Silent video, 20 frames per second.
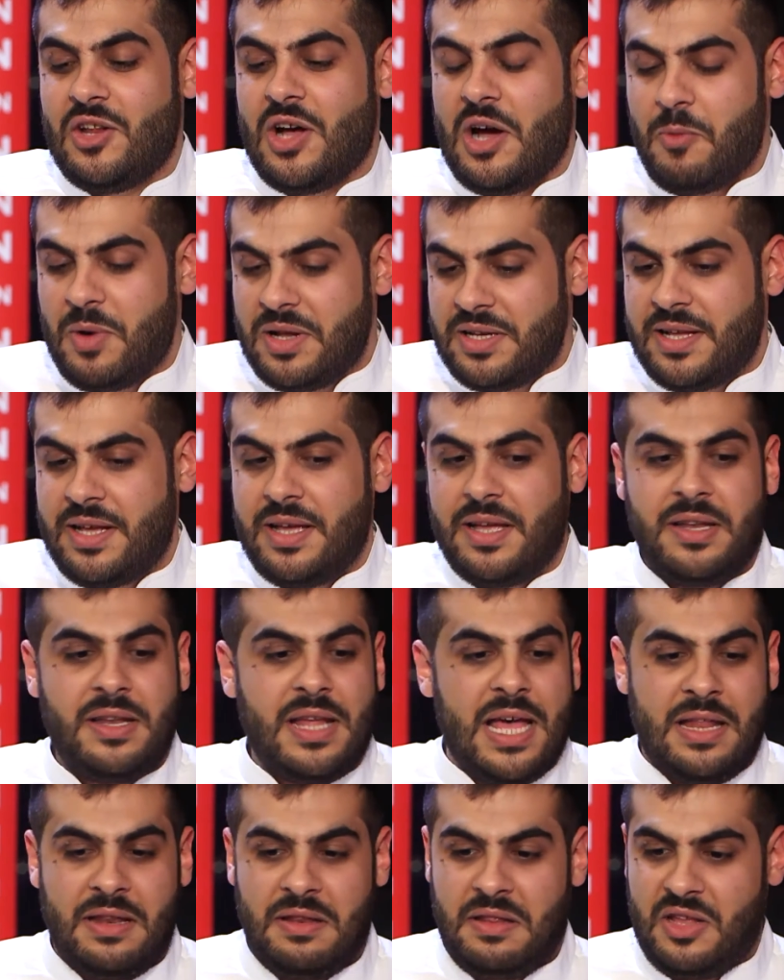I went in,
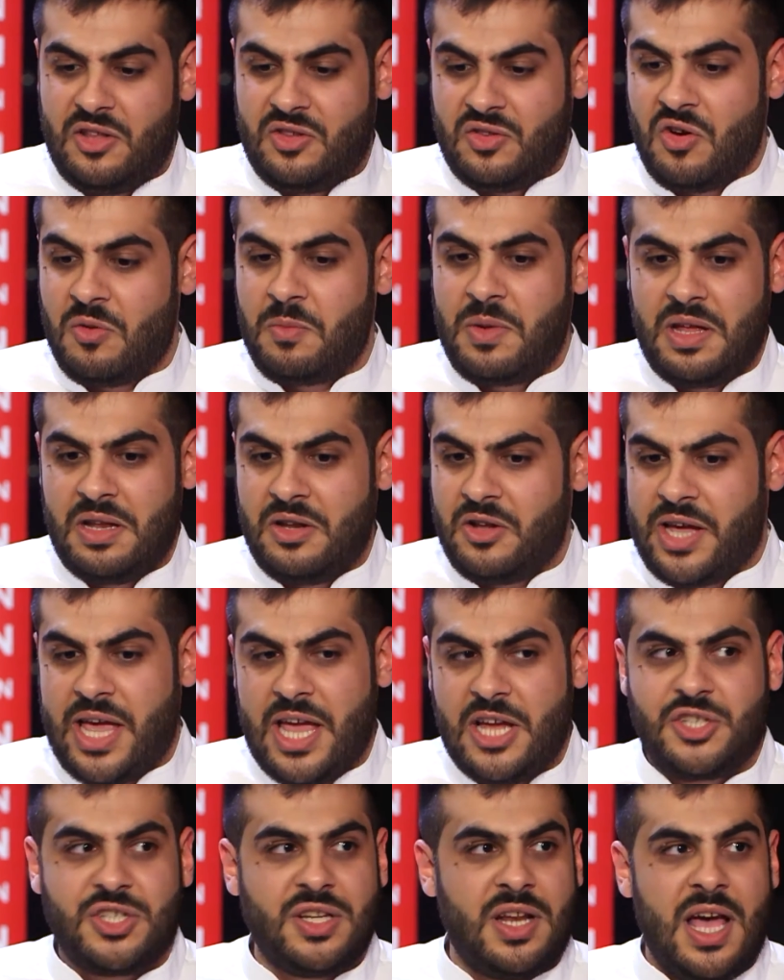and they told me
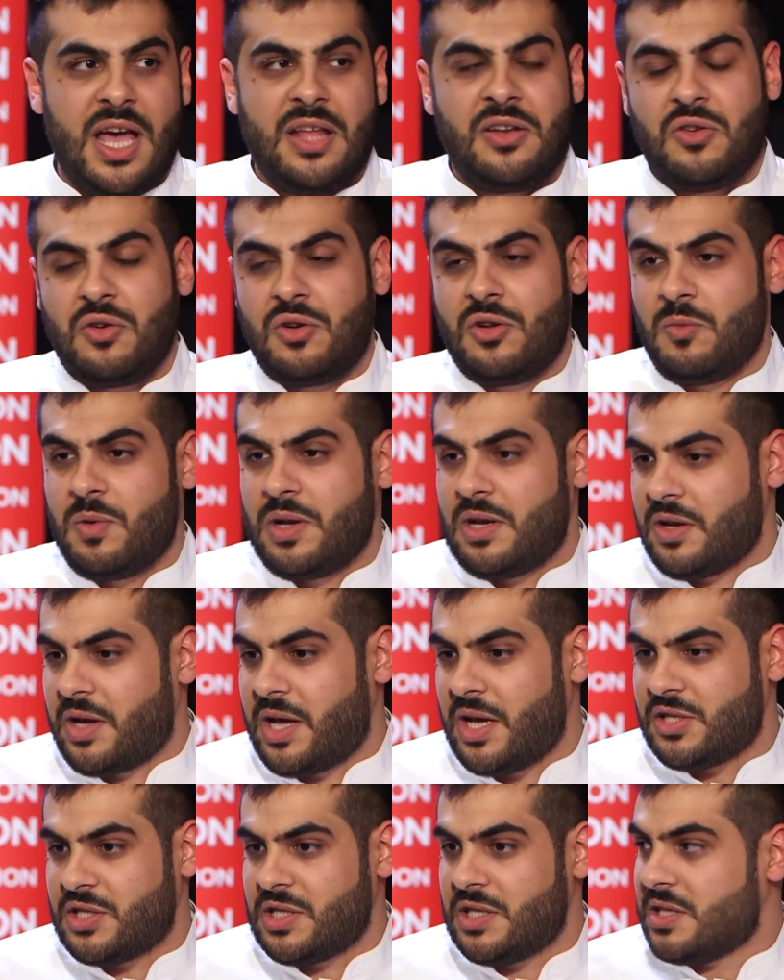location. I had no clue what
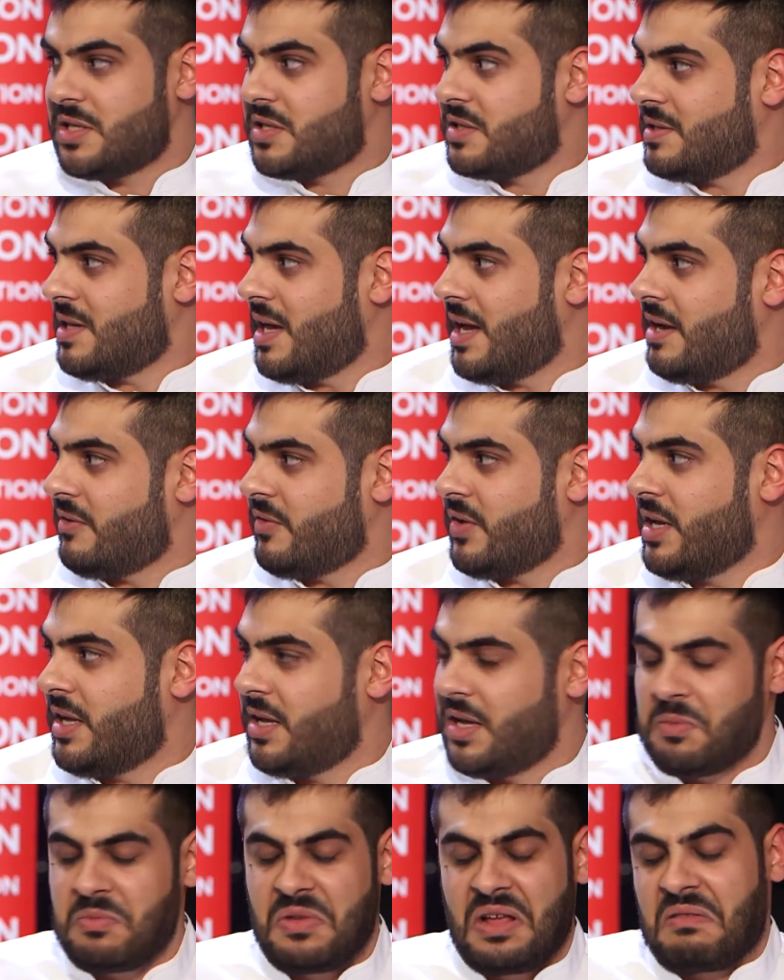location is. I'm
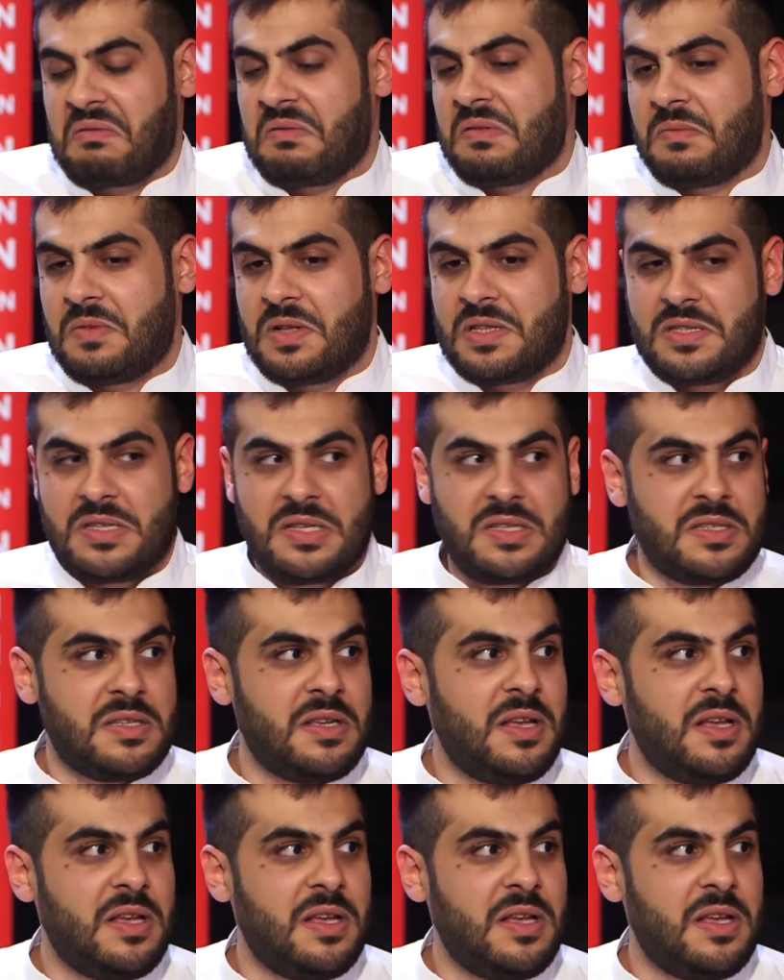like, what's this?